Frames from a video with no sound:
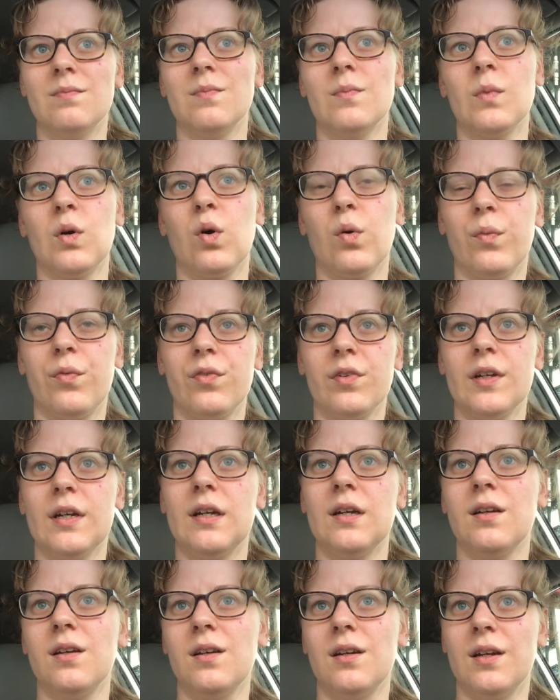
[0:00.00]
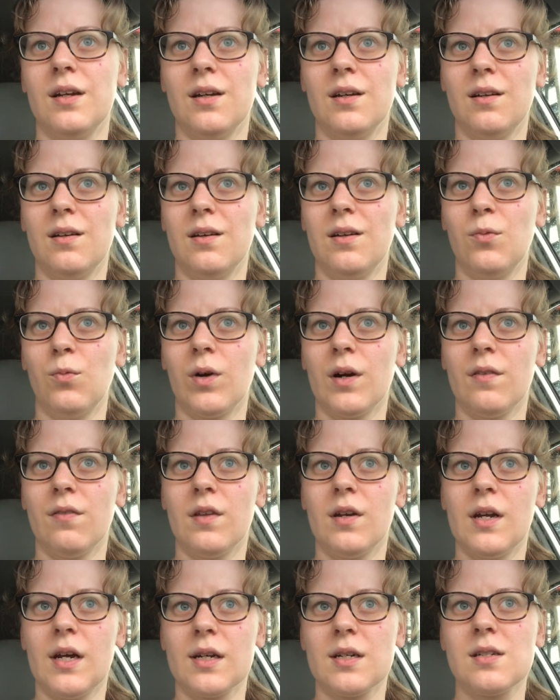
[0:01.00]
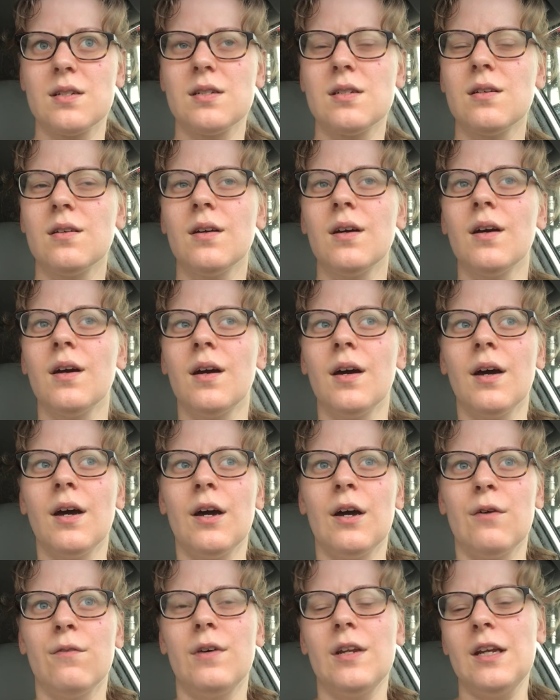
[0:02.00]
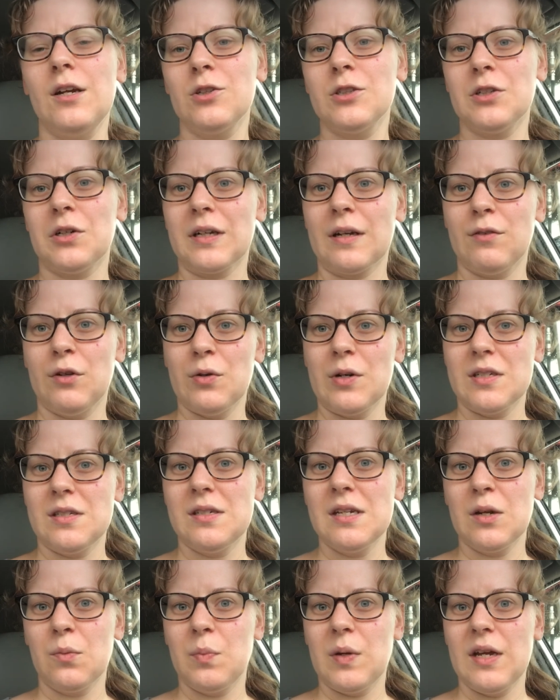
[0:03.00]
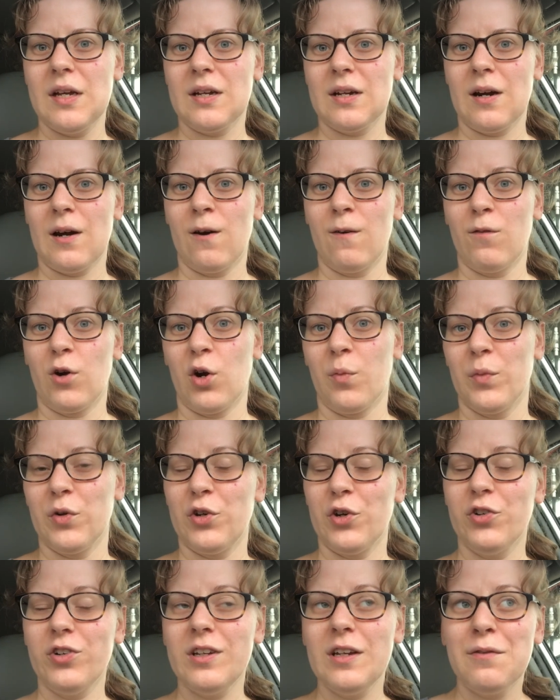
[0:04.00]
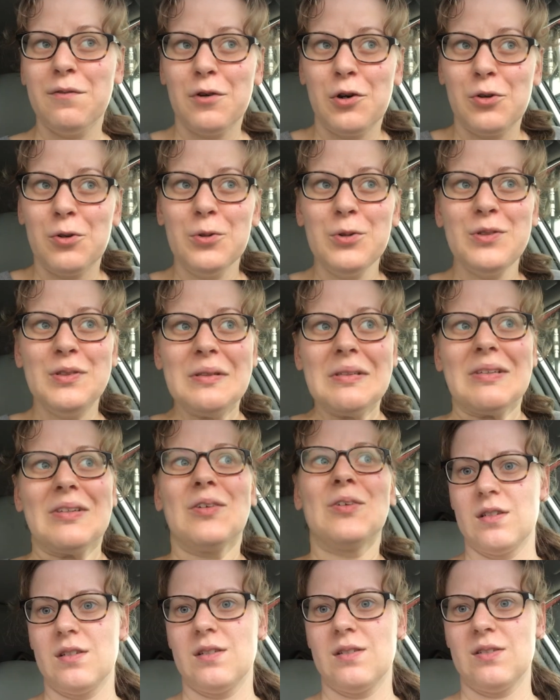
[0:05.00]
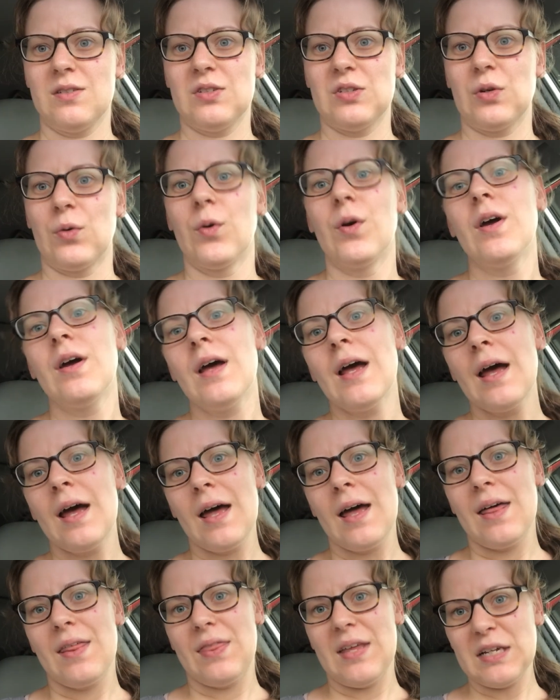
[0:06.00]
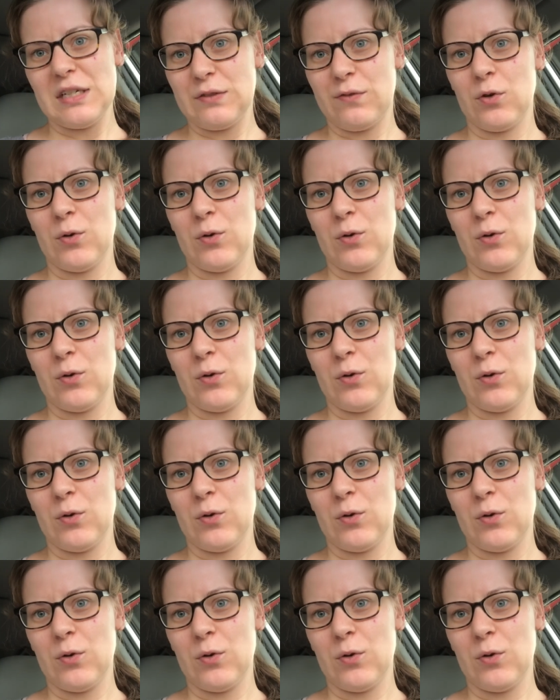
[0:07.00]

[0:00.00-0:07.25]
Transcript: hopefully in one of the next videos I'll give you a sneak peek of our maternity photos. So thanks for